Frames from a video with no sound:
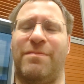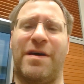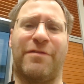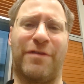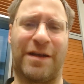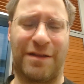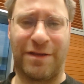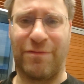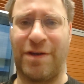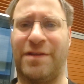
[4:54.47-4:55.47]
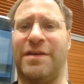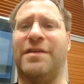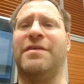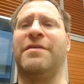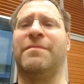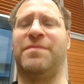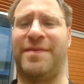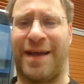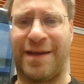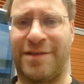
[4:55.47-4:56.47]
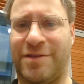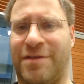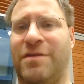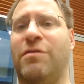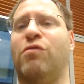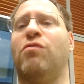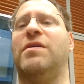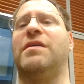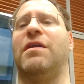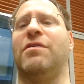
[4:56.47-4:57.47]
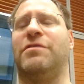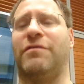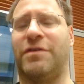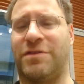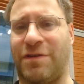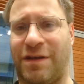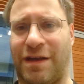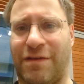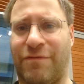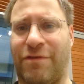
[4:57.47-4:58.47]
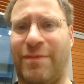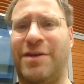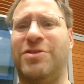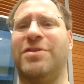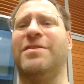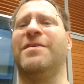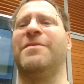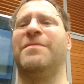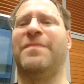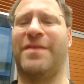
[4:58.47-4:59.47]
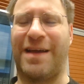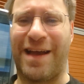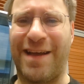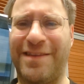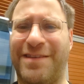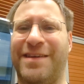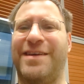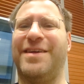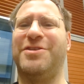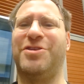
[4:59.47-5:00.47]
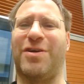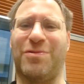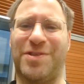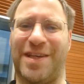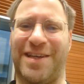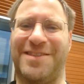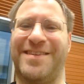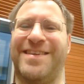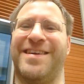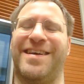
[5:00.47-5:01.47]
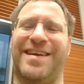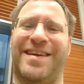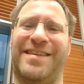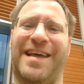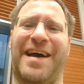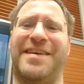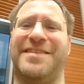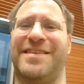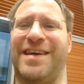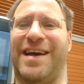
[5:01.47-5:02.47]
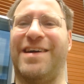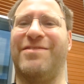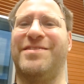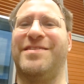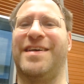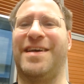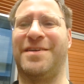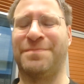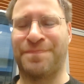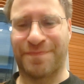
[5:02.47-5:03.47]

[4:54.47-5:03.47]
perfectly written text with a lot of historical information, and it shows us a nice, I would say,